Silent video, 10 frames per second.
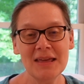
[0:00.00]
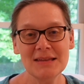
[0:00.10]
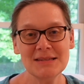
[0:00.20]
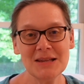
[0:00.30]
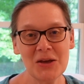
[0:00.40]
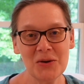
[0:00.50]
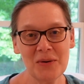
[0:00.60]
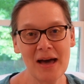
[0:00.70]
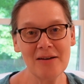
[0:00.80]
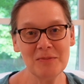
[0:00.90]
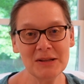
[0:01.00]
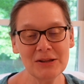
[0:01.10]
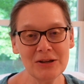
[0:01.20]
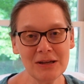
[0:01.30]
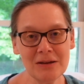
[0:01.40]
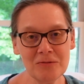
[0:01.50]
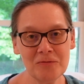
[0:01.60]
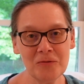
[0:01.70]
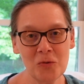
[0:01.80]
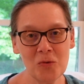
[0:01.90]
So I've been looking
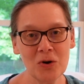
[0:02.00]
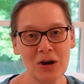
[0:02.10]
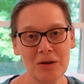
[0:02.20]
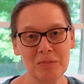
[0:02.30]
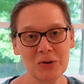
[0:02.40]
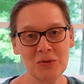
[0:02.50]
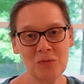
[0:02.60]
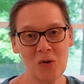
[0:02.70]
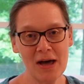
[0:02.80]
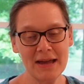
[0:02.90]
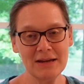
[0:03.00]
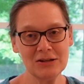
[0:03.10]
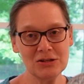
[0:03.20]
for a blue and white